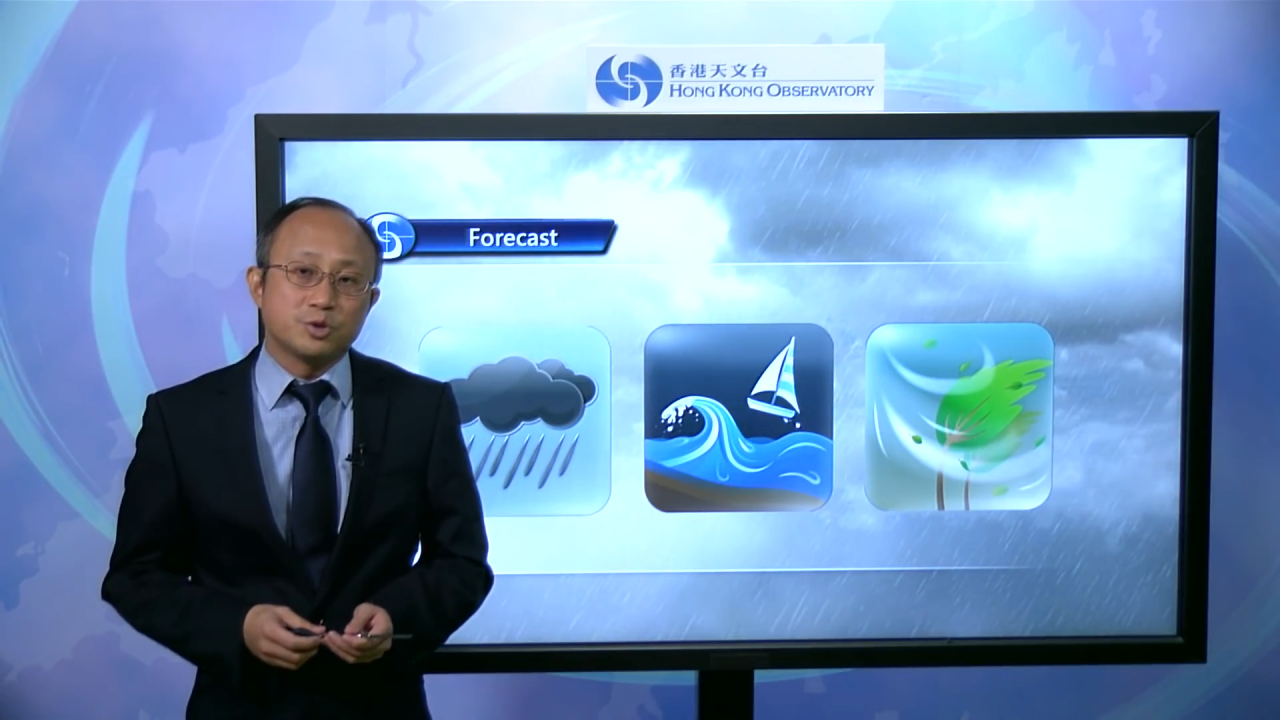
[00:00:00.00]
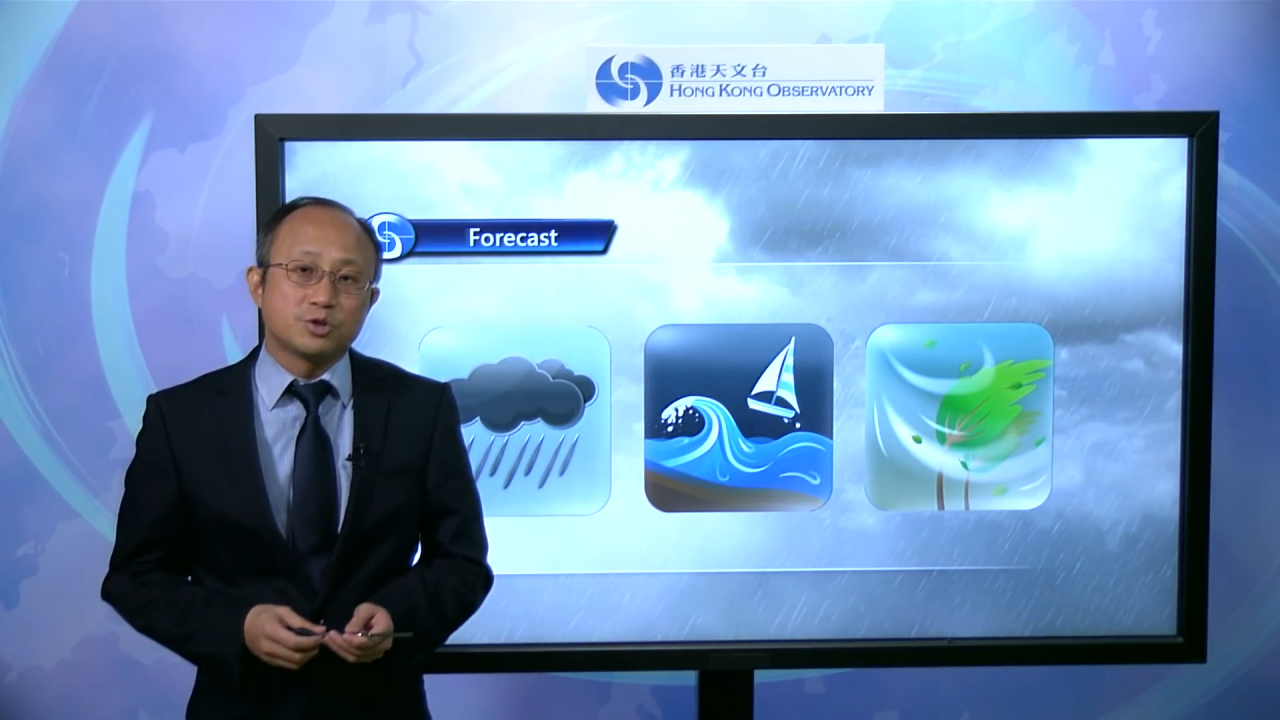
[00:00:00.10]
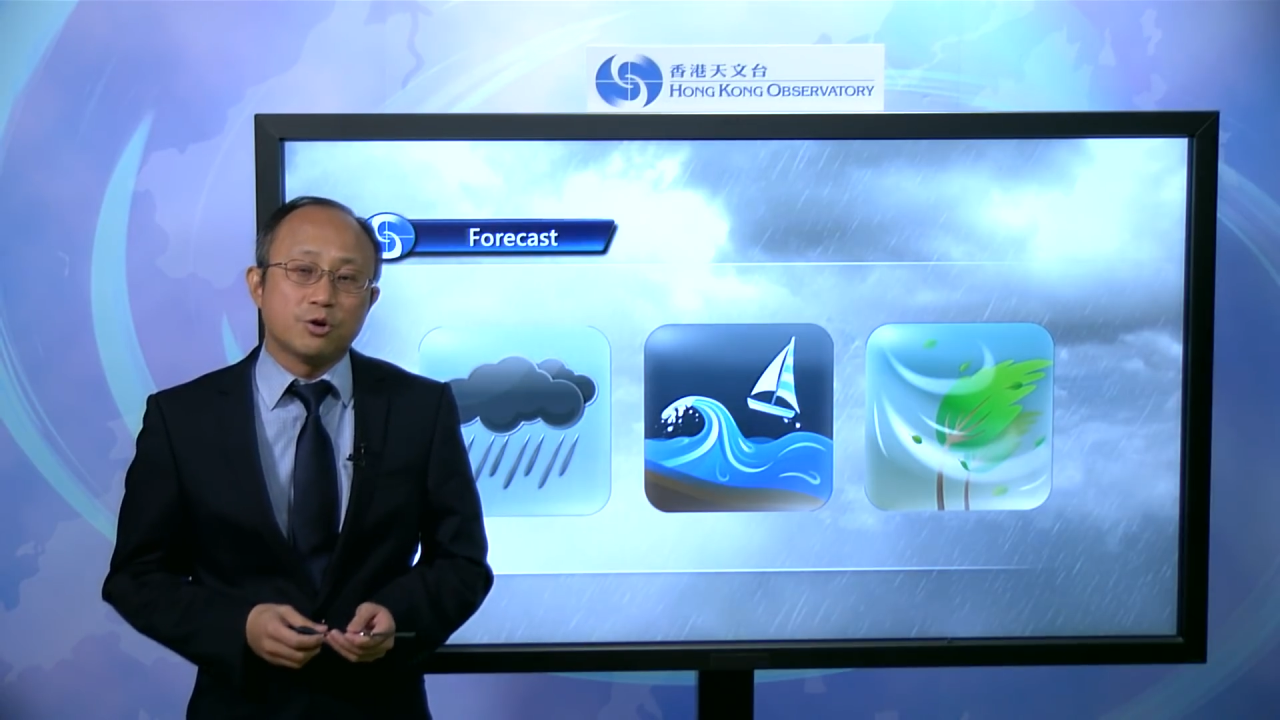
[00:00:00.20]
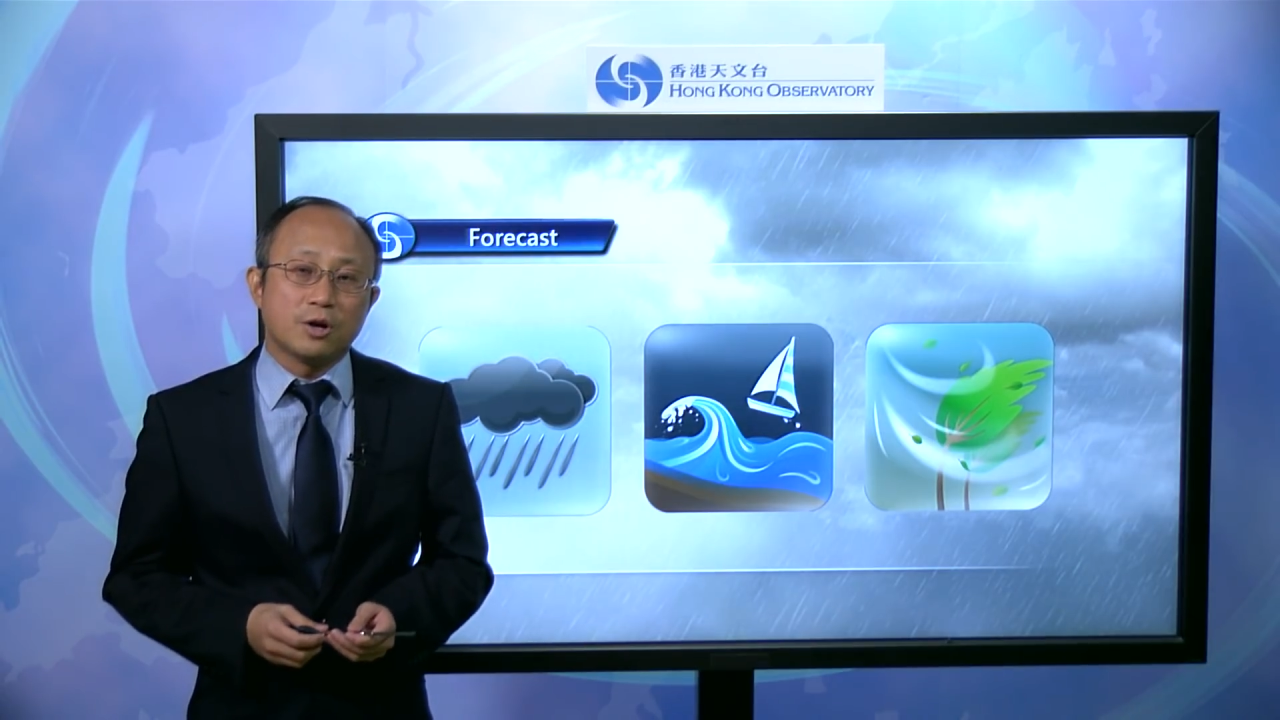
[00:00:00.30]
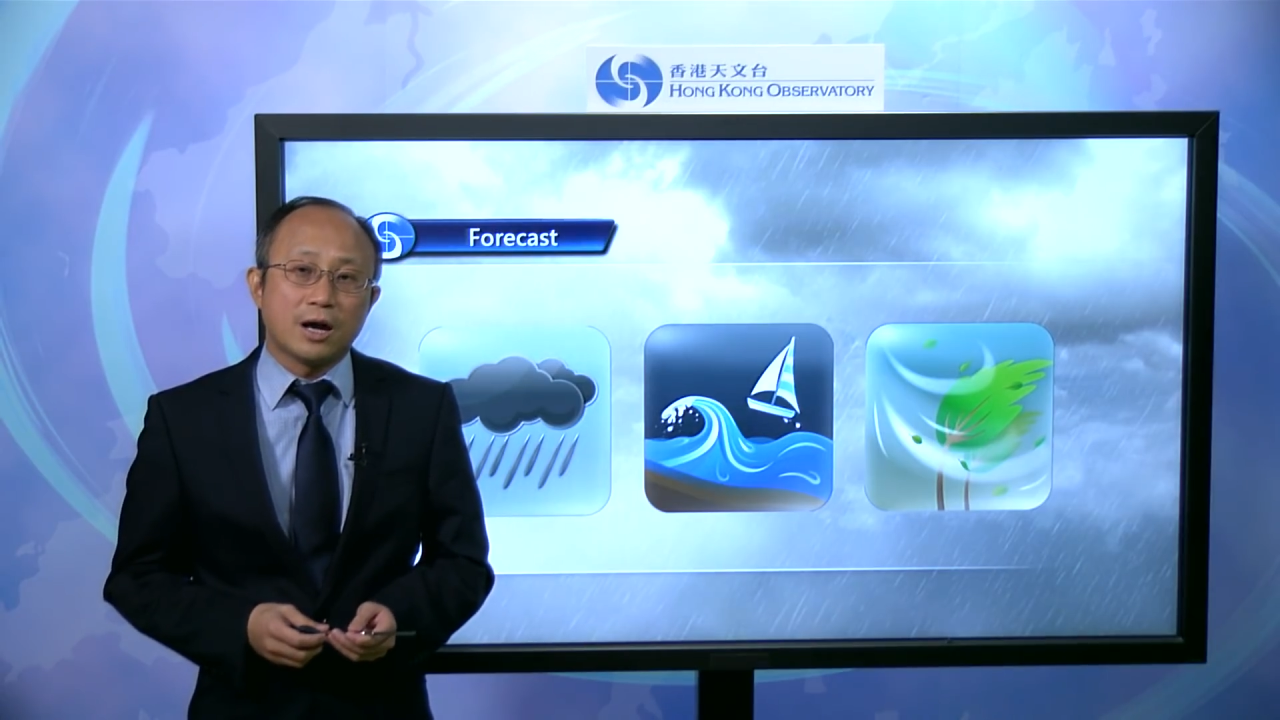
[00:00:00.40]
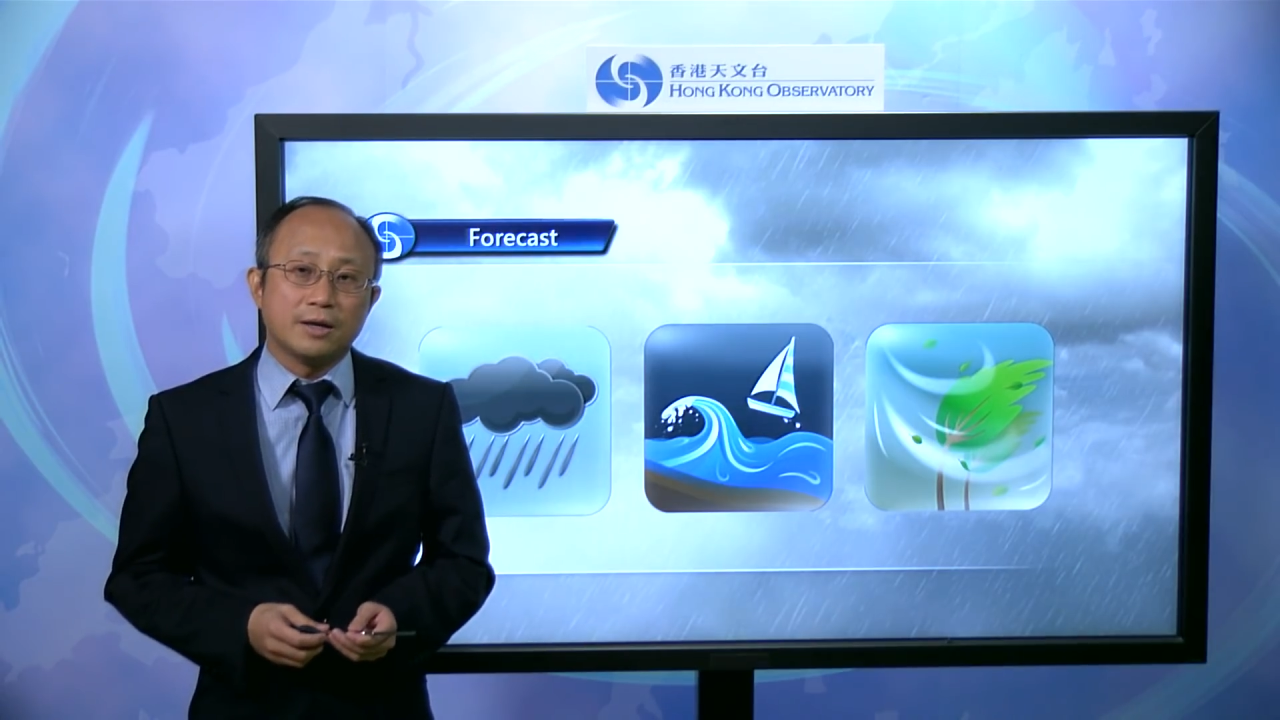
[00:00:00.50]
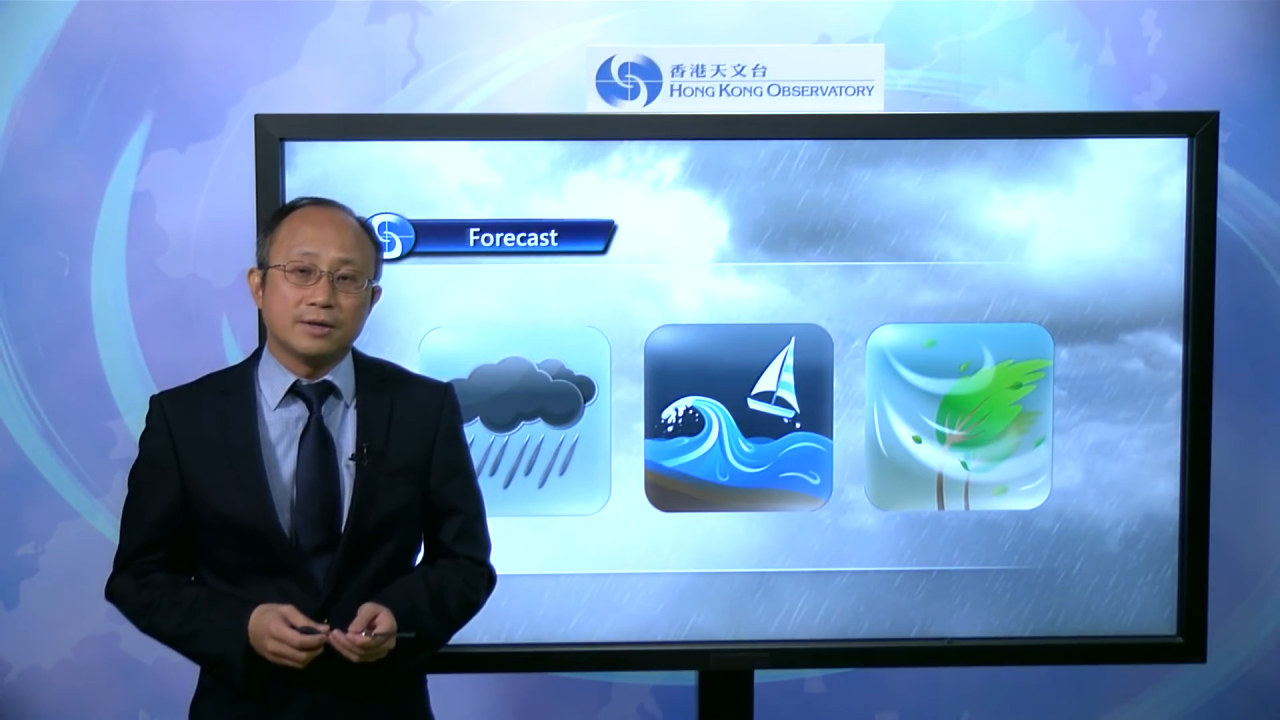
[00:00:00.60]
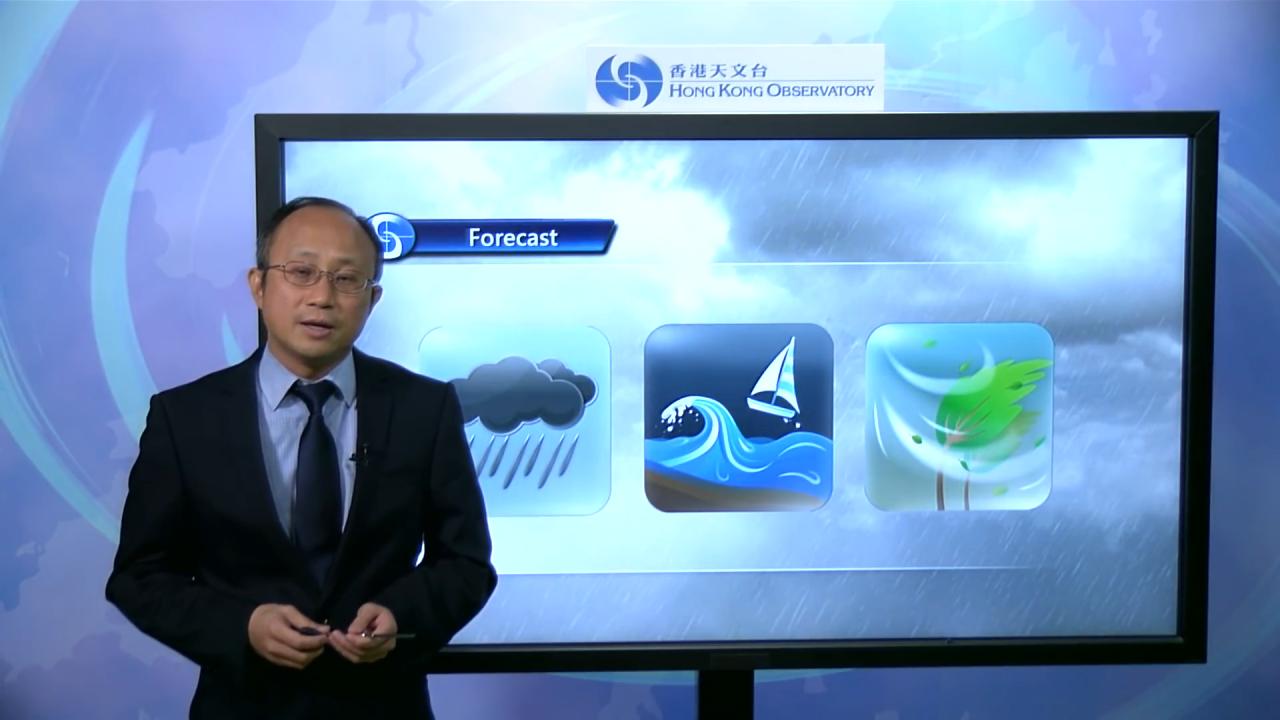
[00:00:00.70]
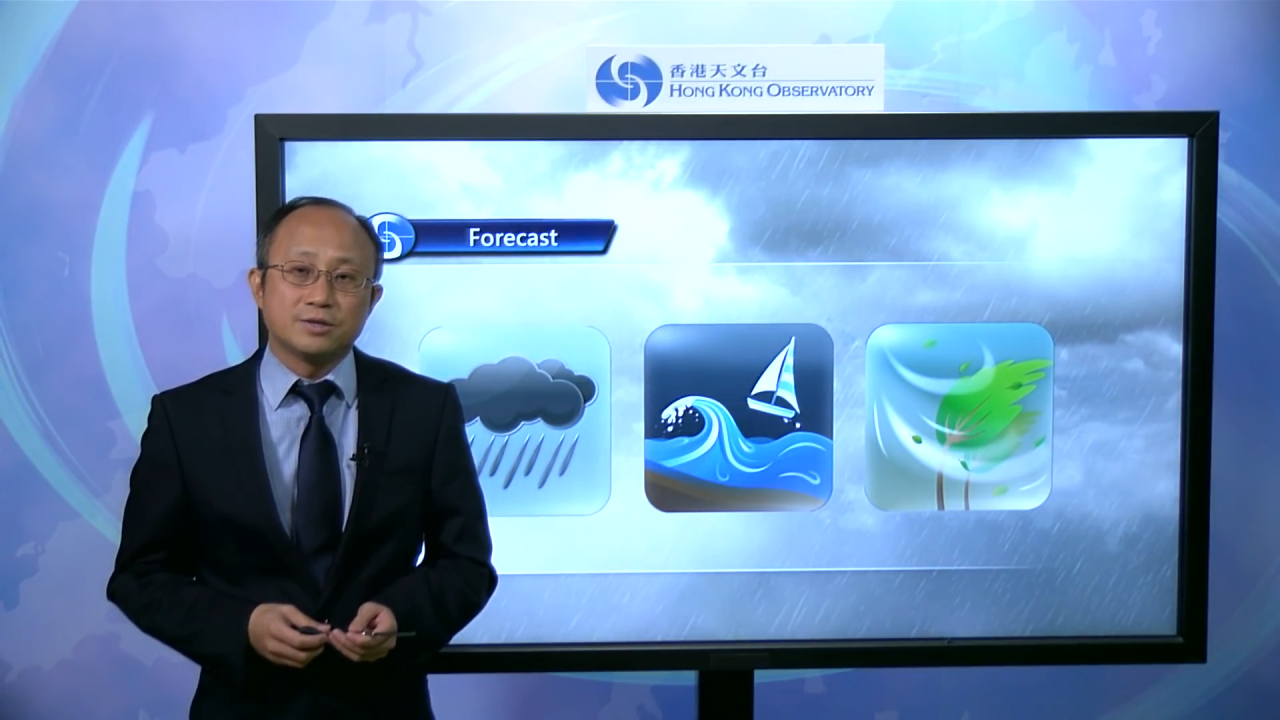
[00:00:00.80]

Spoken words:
the shoreline